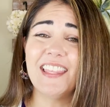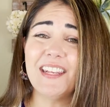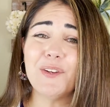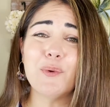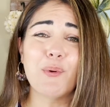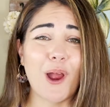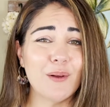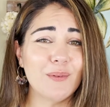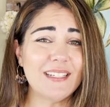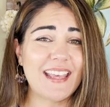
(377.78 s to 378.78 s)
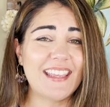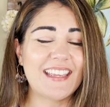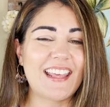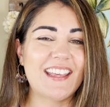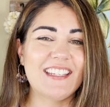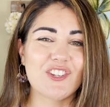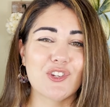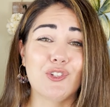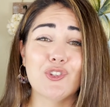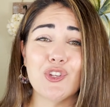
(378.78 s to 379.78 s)
Then it'll probably take an
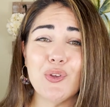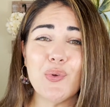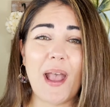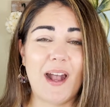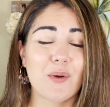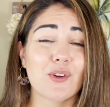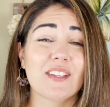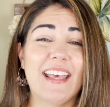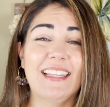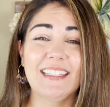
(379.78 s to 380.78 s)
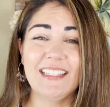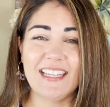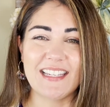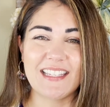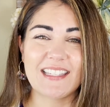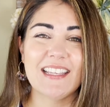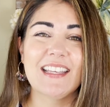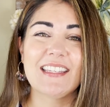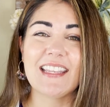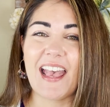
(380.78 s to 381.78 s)
additional 2 hours at least
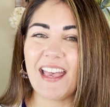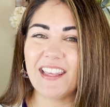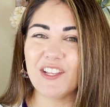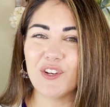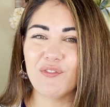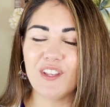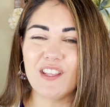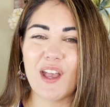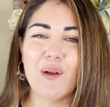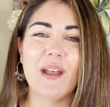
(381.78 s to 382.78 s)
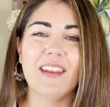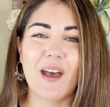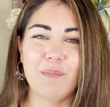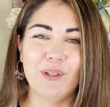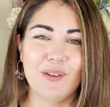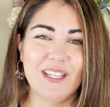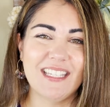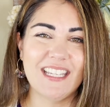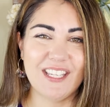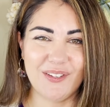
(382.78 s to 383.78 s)
to edit your video and upload it
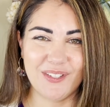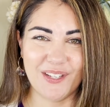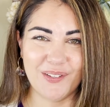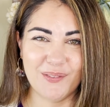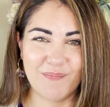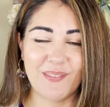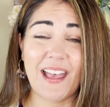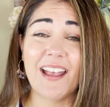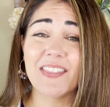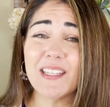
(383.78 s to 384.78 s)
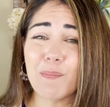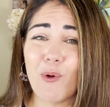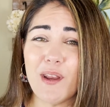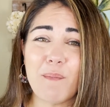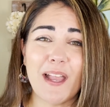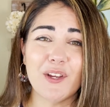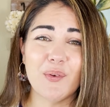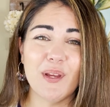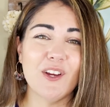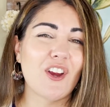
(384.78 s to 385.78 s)
to YouTube. At this point in my
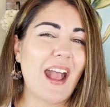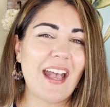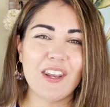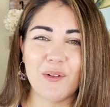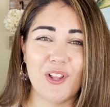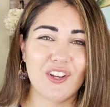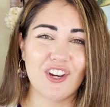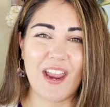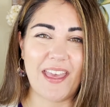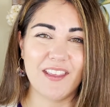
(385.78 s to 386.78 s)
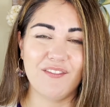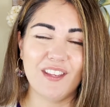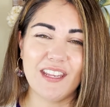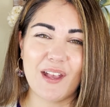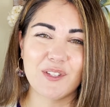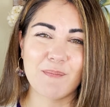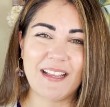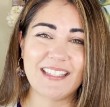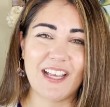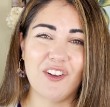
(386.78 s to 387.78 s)
career, I no longer edit videos
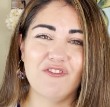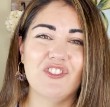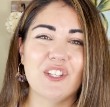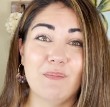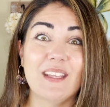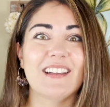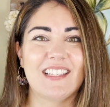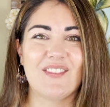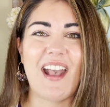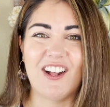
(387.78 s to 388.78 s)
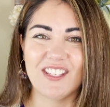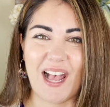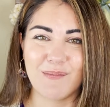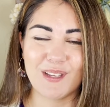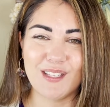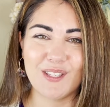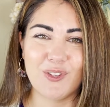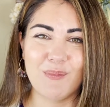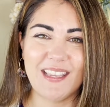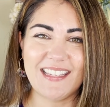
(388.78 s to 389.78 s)
myself just because of how
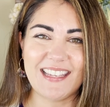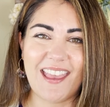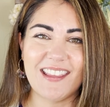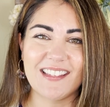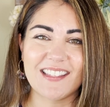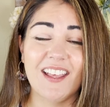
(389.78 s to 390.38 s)
time-consuming it takes.